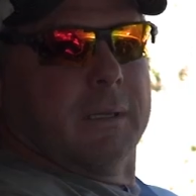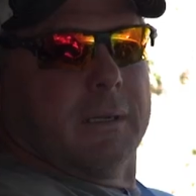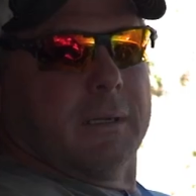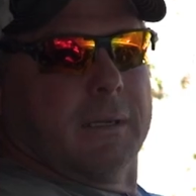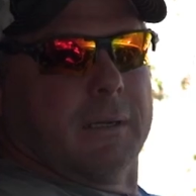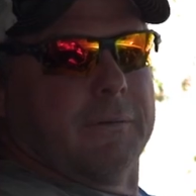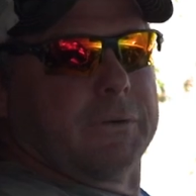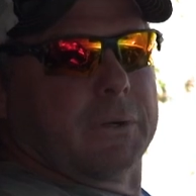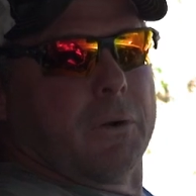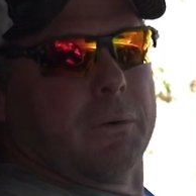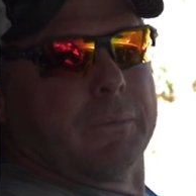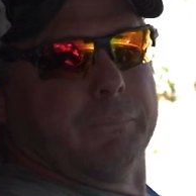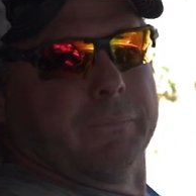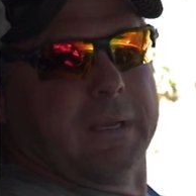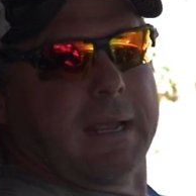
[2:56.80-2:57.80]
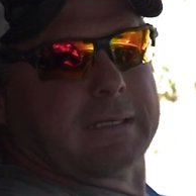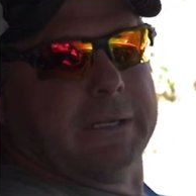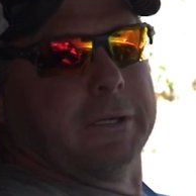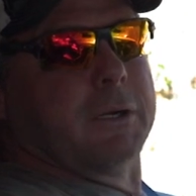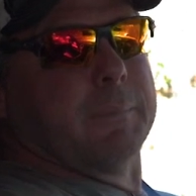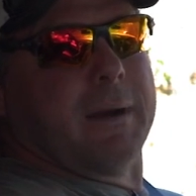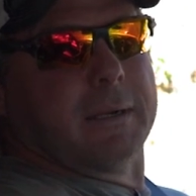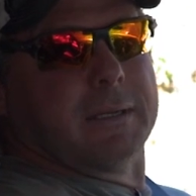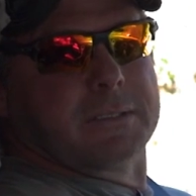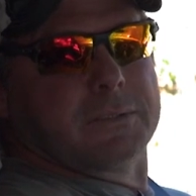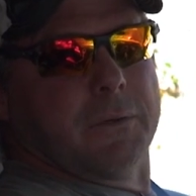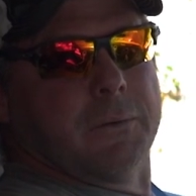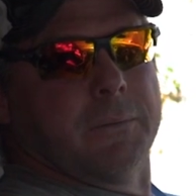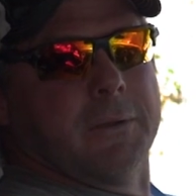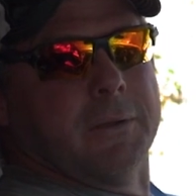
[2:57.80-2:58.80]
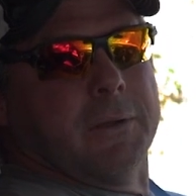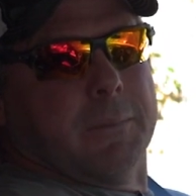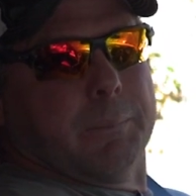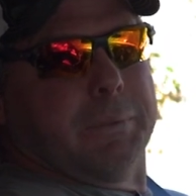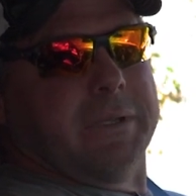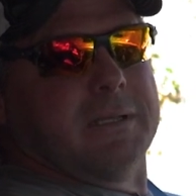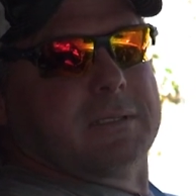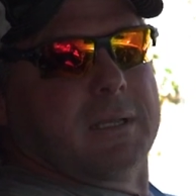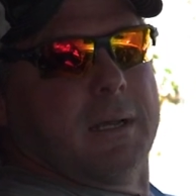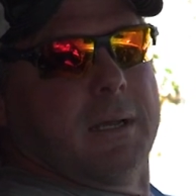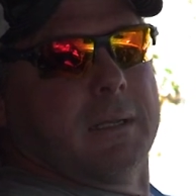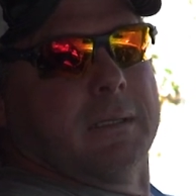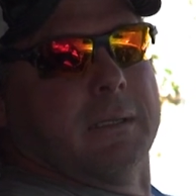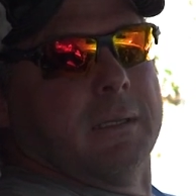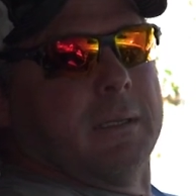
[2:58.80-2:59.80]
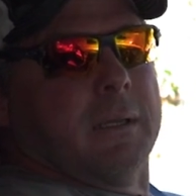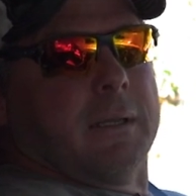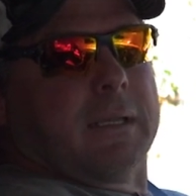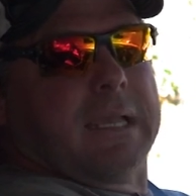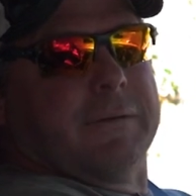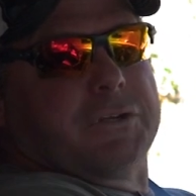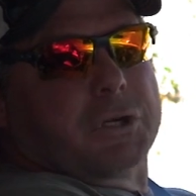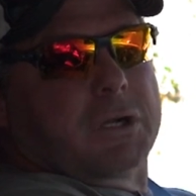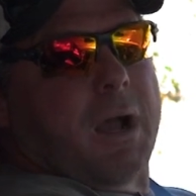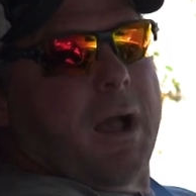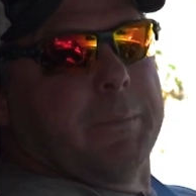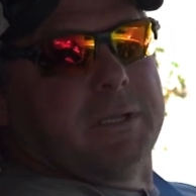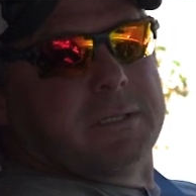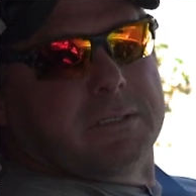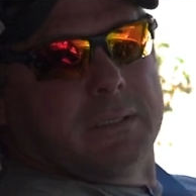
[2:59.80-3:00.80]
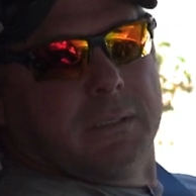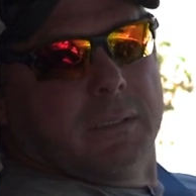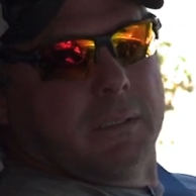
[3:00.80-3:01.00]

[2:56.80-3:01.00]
of your own? We'd like to hear about it. So please give us your comments,